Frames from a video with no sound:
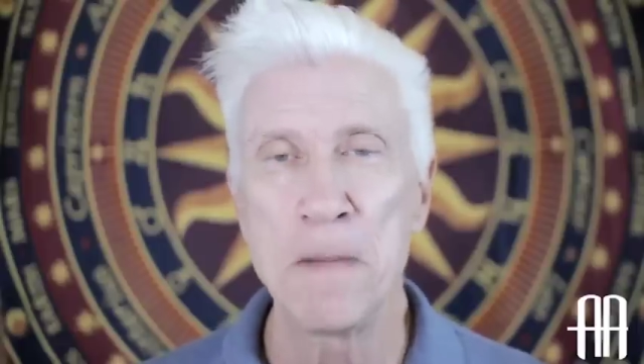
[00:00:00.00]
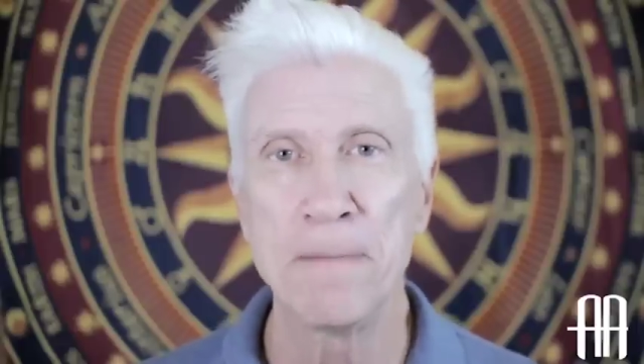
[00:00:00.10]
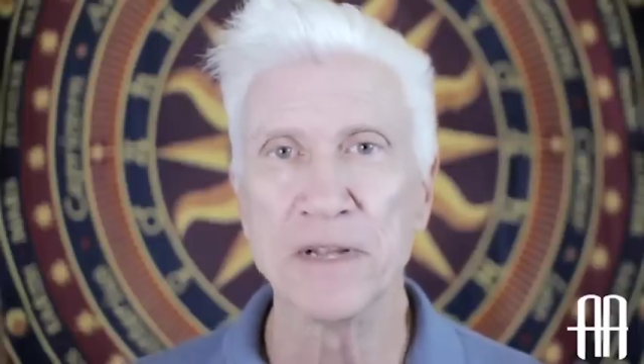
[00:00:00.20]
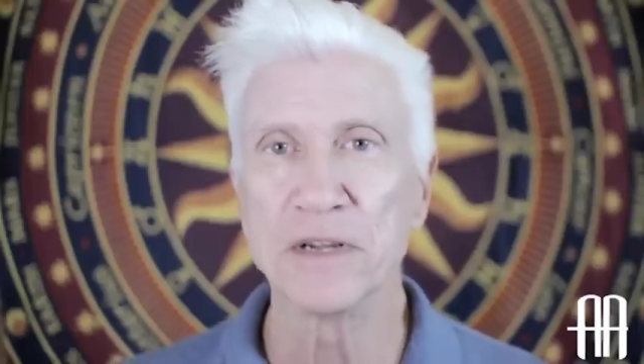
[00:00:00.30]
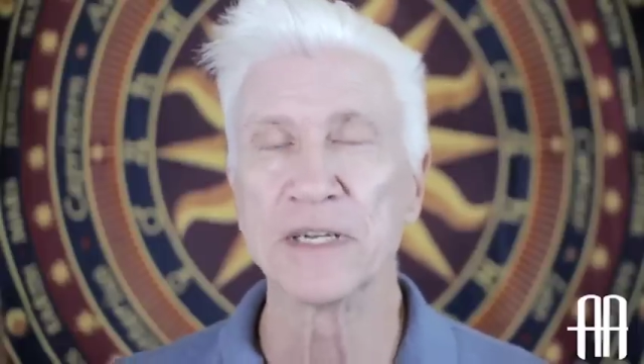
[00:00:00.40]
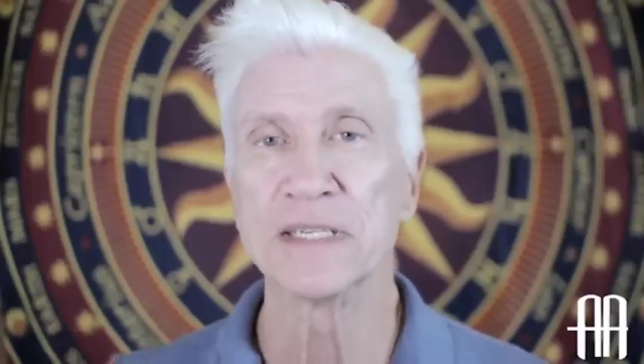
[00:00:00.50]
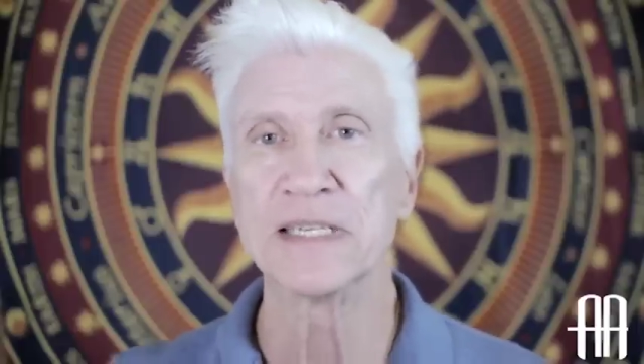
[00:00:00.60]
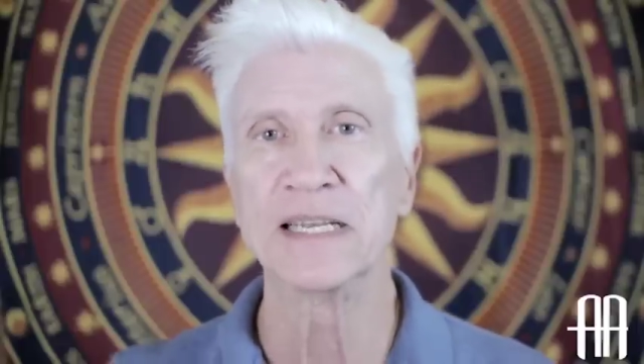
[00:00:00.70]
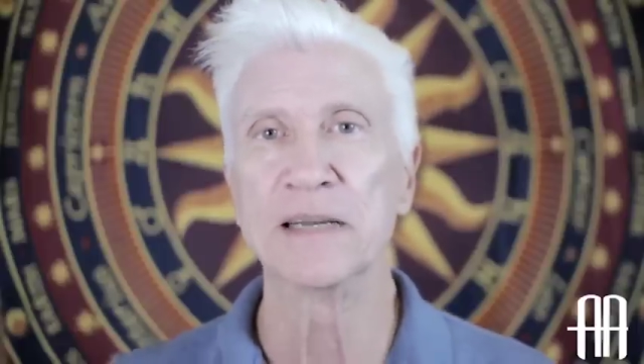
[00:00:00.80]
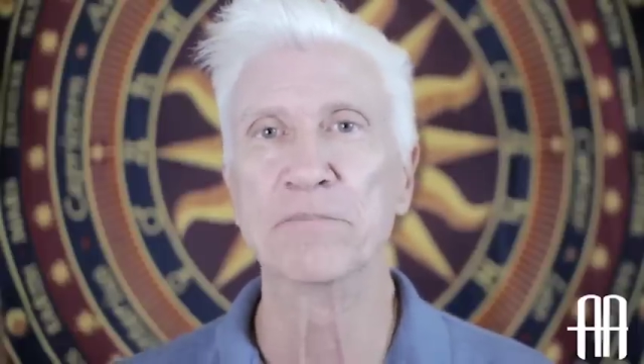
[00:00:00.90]
But you're going to
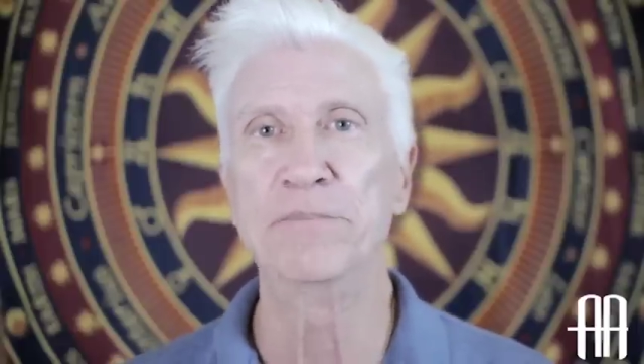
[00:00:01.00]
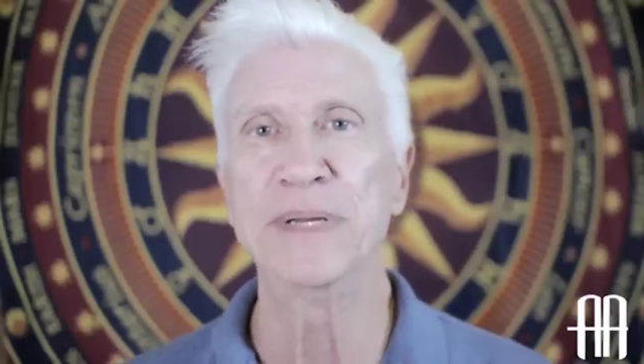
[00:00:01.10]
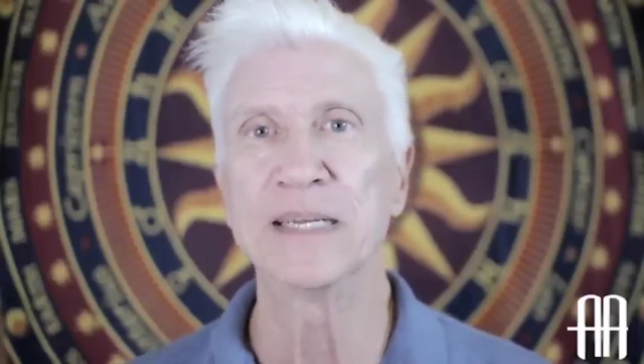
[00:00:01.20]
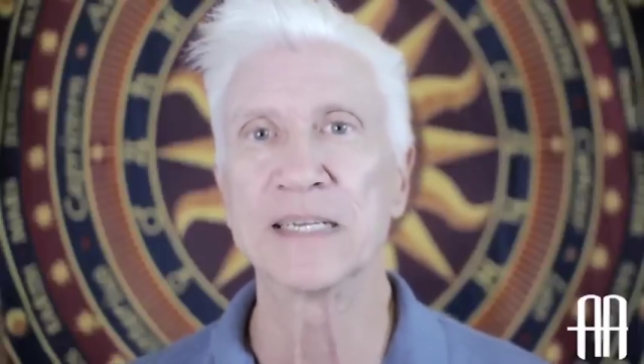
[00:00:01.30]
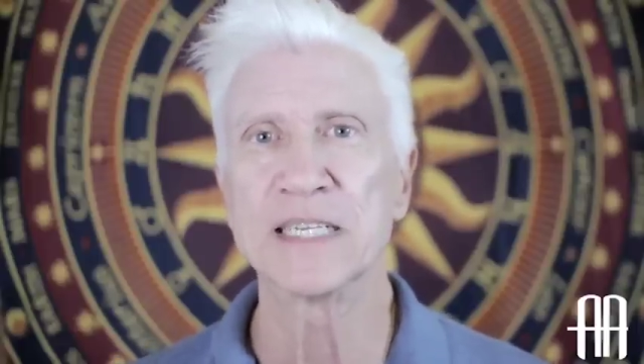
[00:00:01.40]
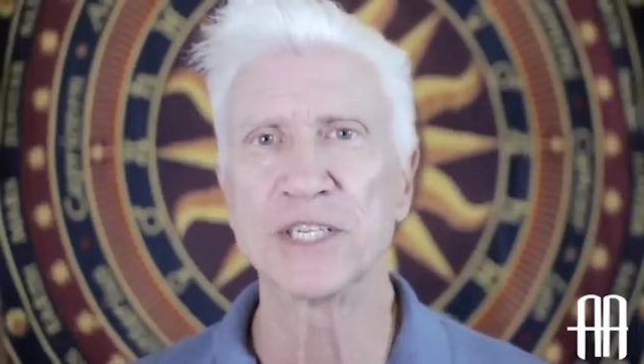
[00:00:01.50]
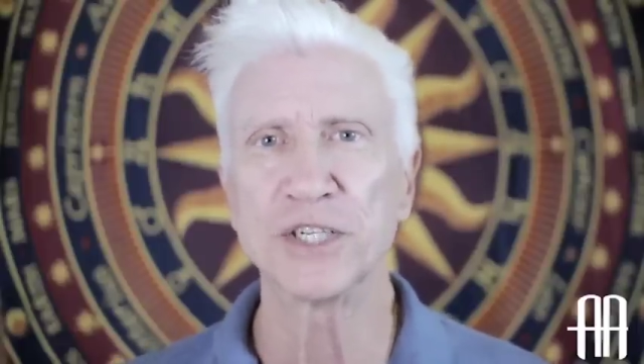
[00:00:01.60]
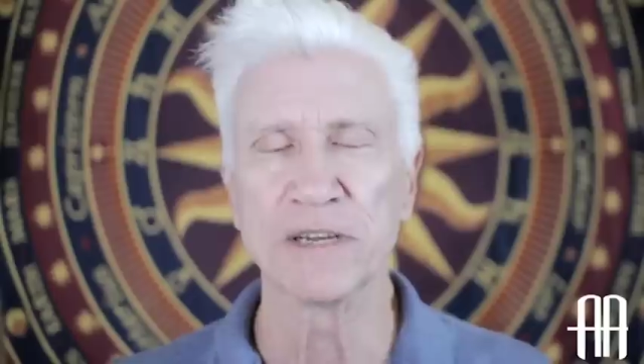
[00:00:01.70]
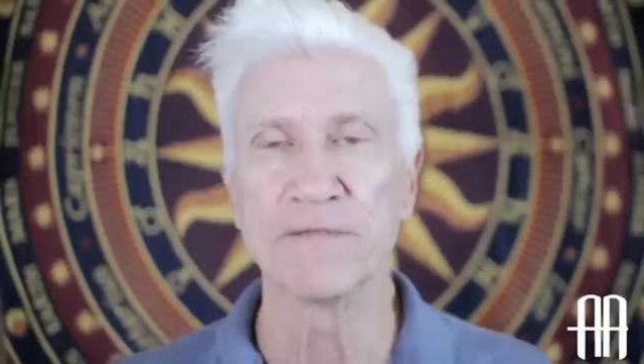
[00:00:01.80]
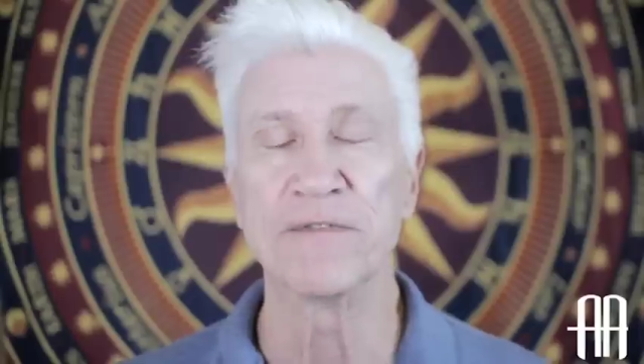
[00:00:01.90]
see a big
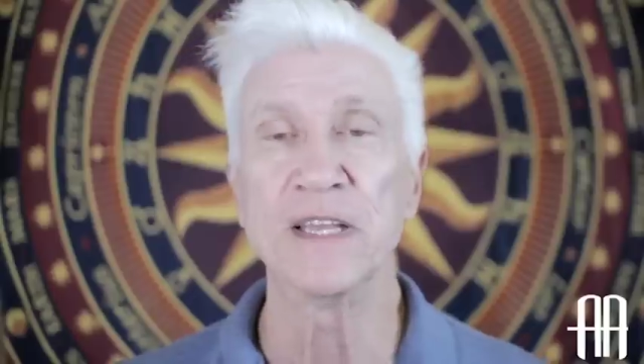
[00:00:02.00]
shift.